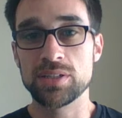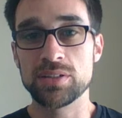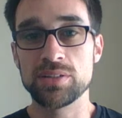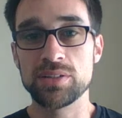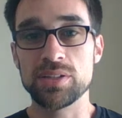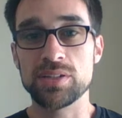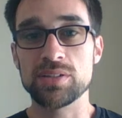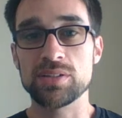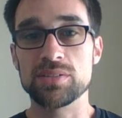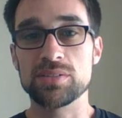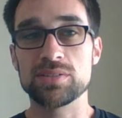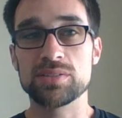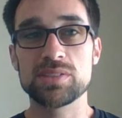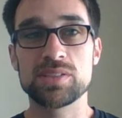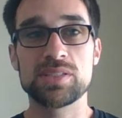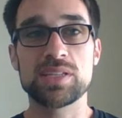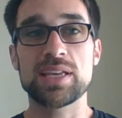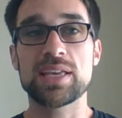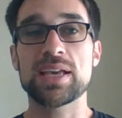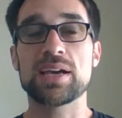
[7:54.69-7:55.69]
didn't
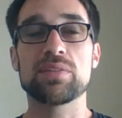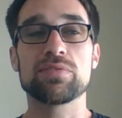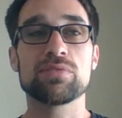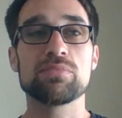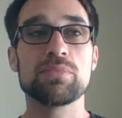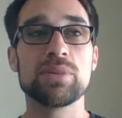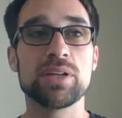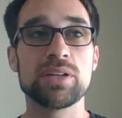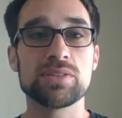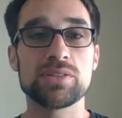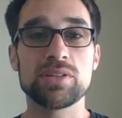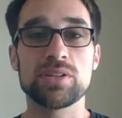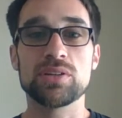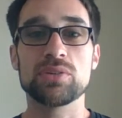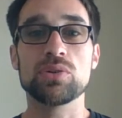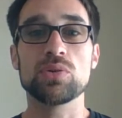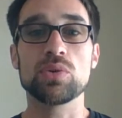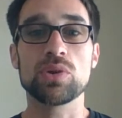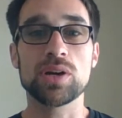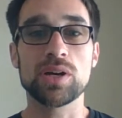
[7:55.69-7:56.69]
stick out for me as, you
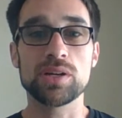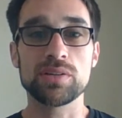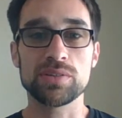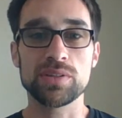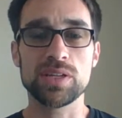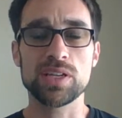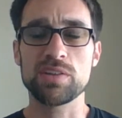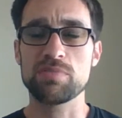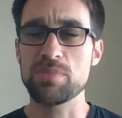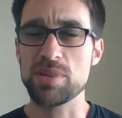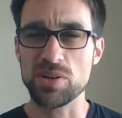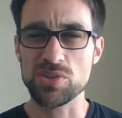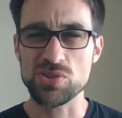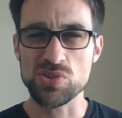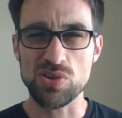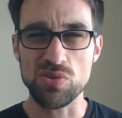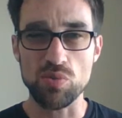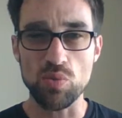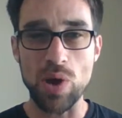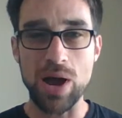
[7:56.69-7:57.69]
know, kind of didn't give me a
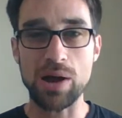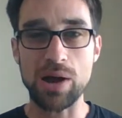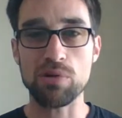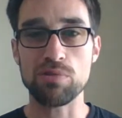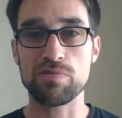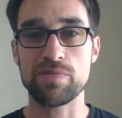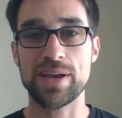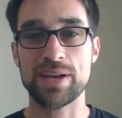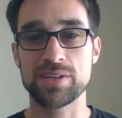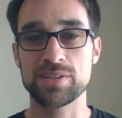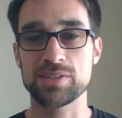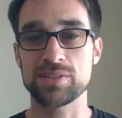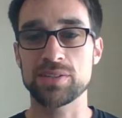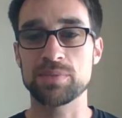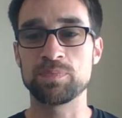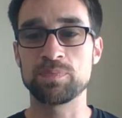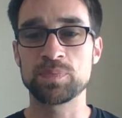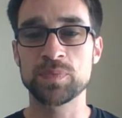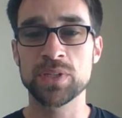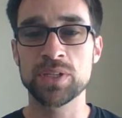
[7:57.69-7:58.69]
sort of wow factor.
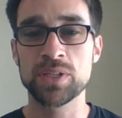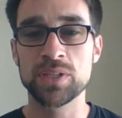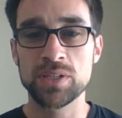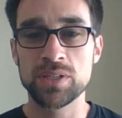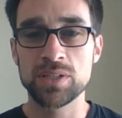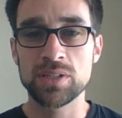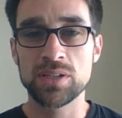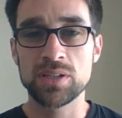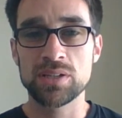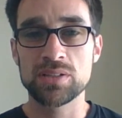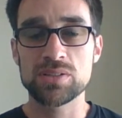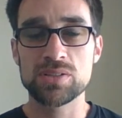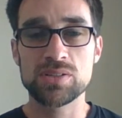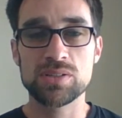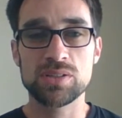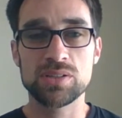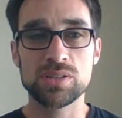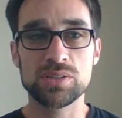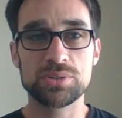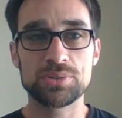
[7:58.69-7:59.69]

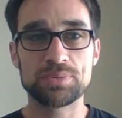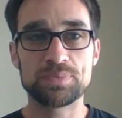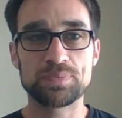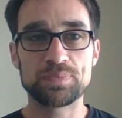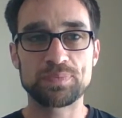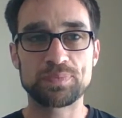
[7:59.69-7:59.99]
So